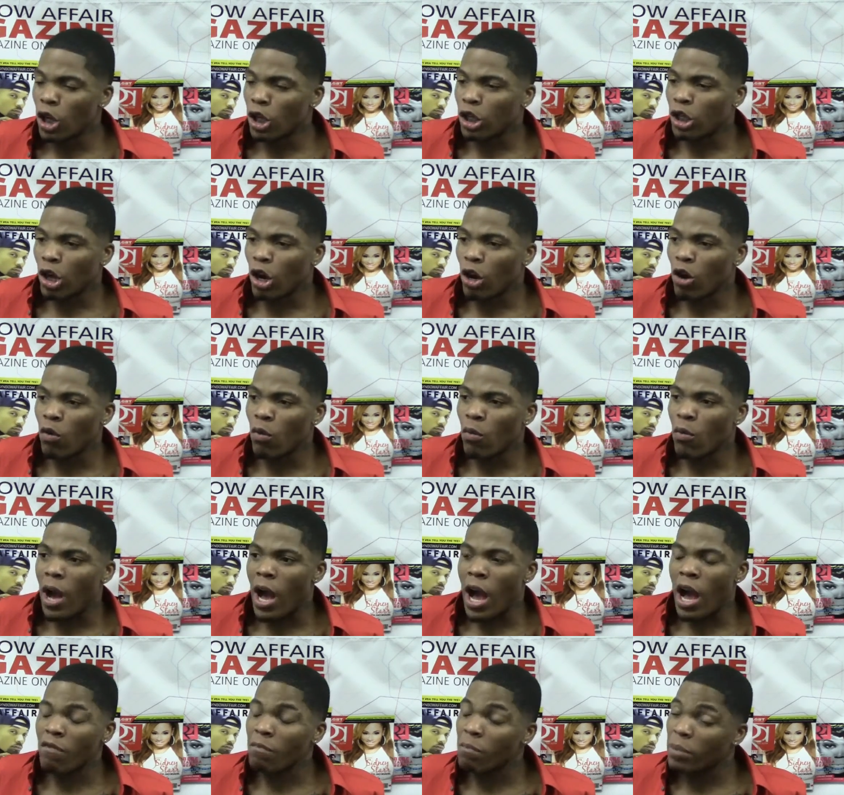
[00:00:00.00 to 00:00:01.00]
So
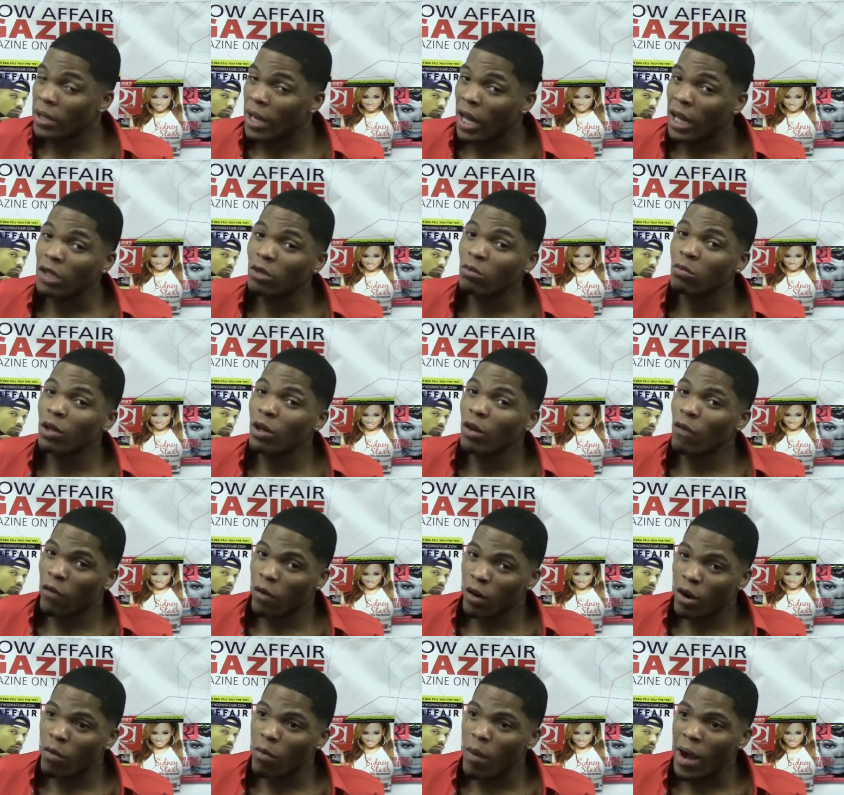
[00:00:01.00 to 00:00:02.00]
I've been
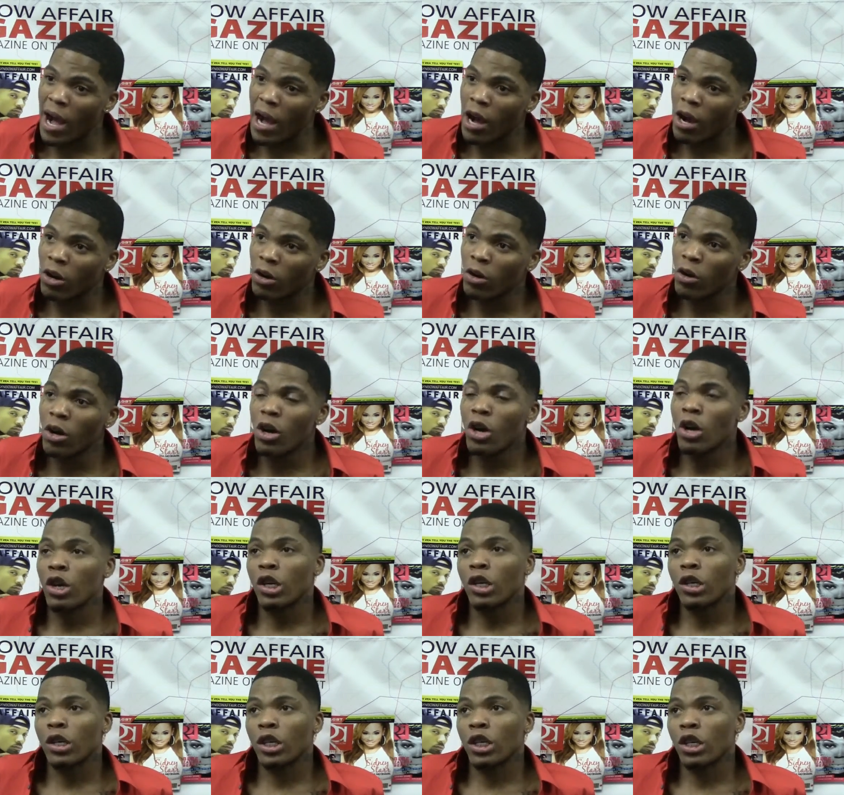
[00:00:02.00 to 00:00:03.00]
Hollywood for a while.
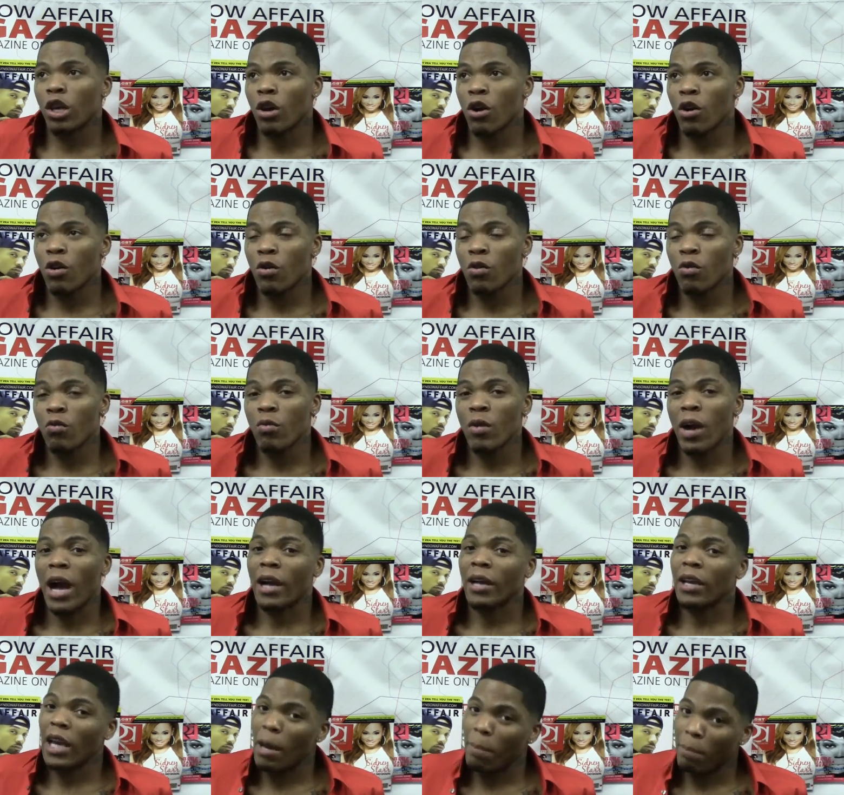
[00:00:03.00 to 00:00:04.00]
Okay. So
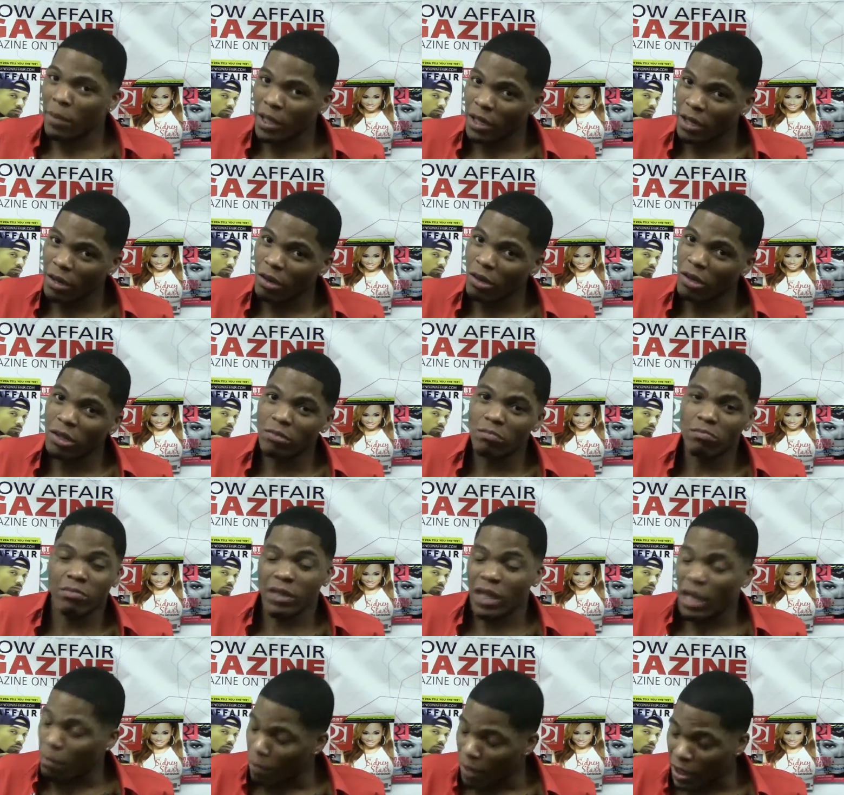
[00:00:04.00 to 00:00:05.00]
I kept it,
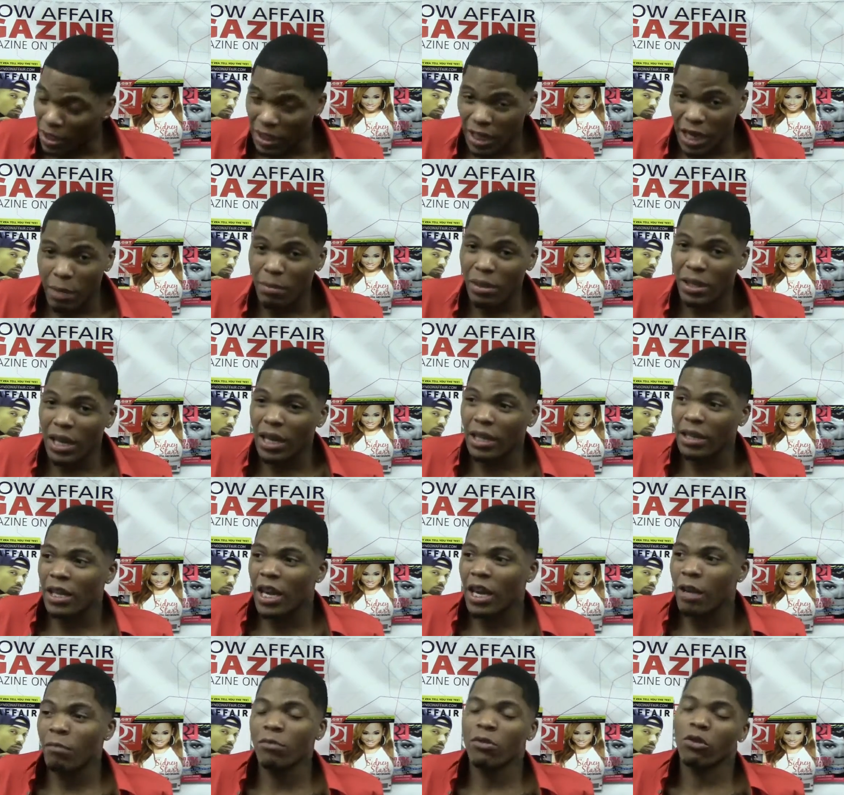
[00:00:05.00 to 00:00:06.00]
kept my same exact
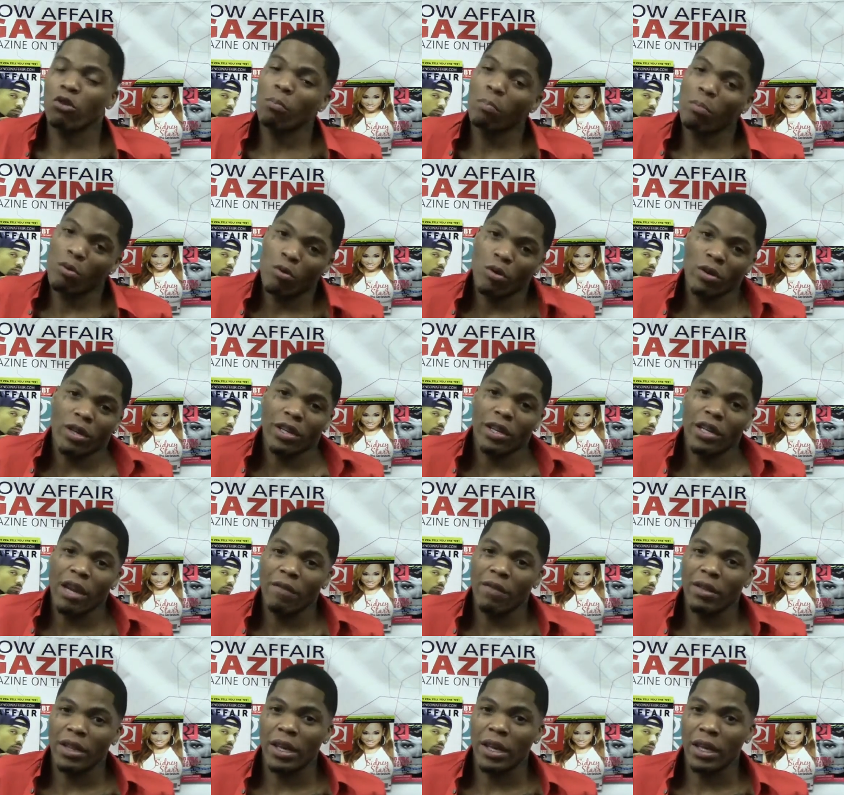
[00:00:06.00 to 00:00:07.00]
name through porn and
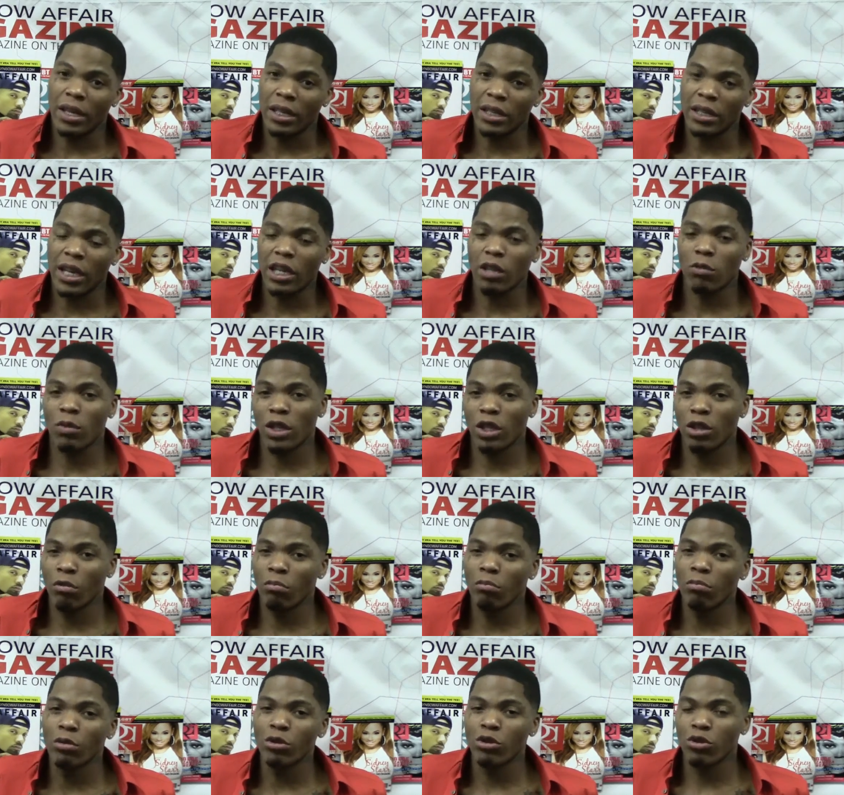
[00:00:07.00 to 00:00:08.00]
everything because that's one of
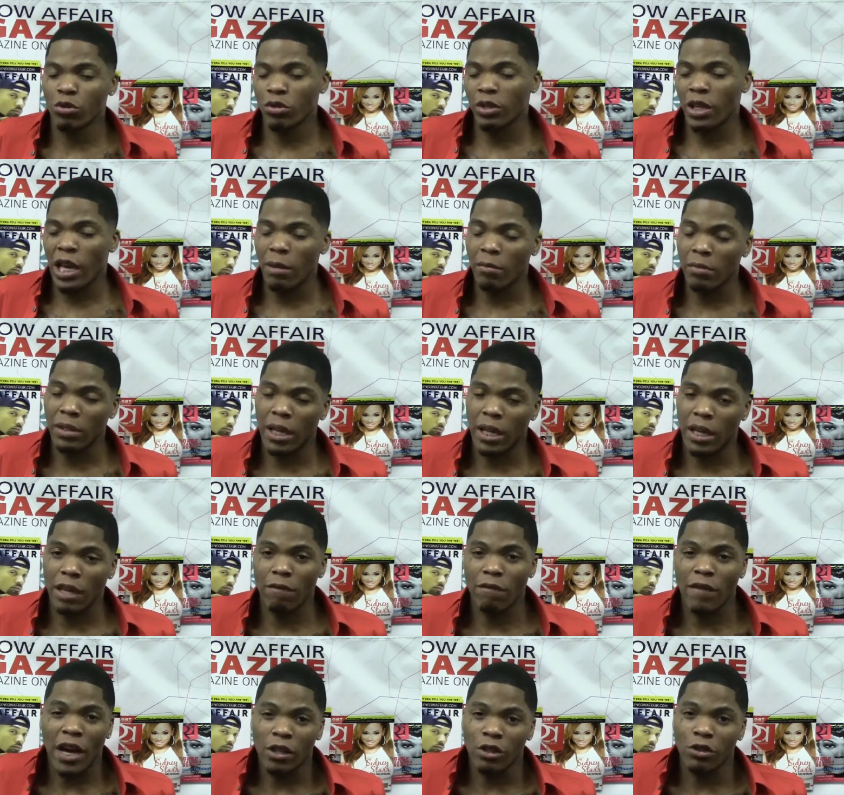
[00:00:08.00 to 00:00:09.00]
those neutral names that
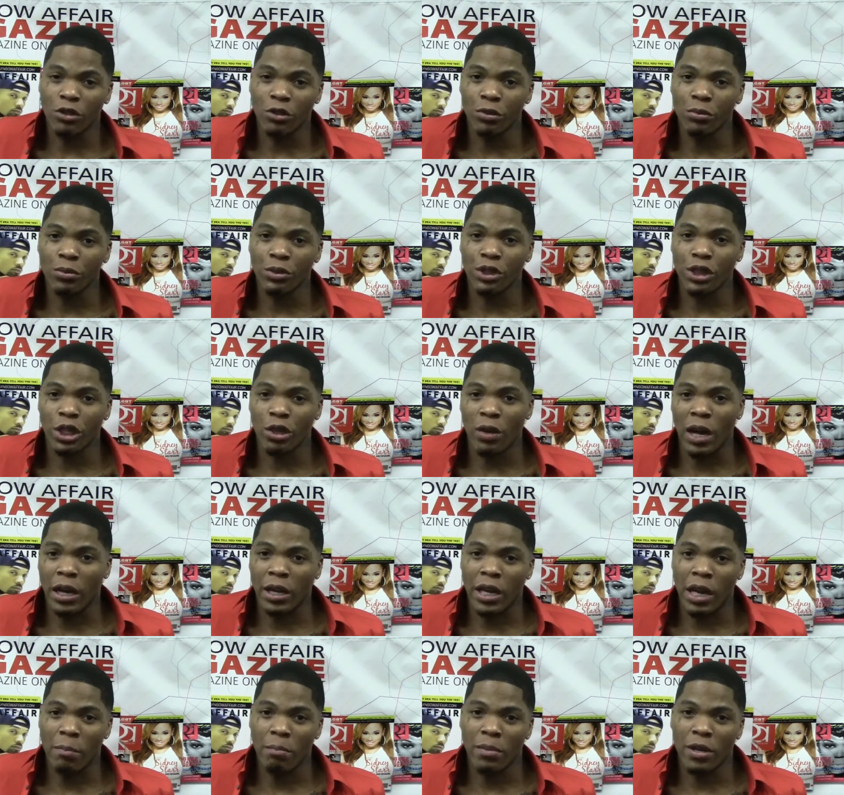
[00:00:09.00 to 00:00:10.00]
can follow you. So
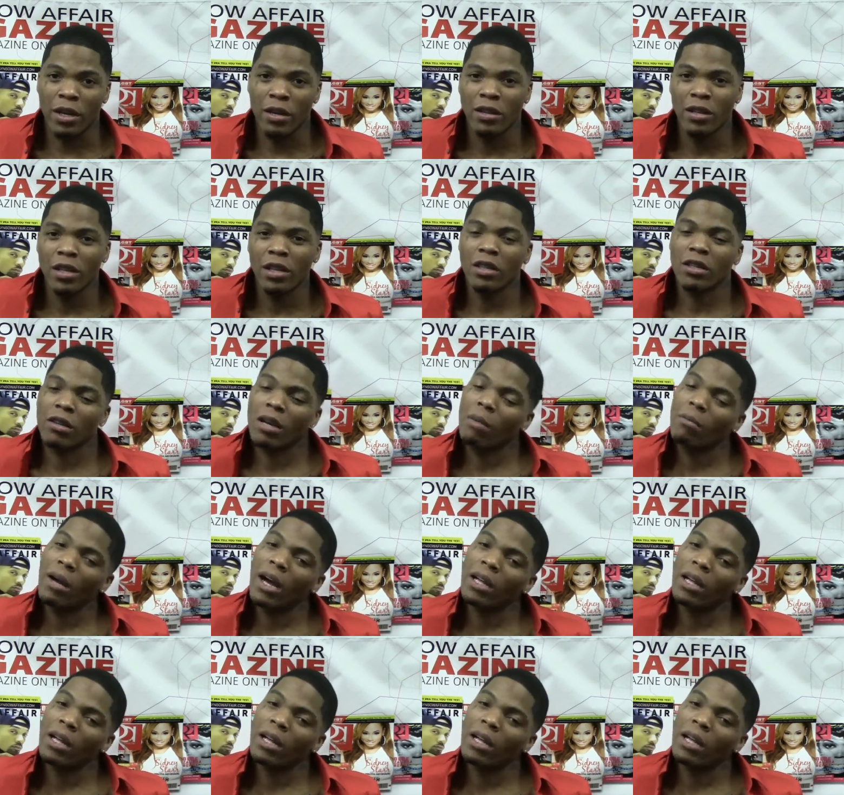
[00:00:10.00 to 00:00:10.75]
I kept it. So okay.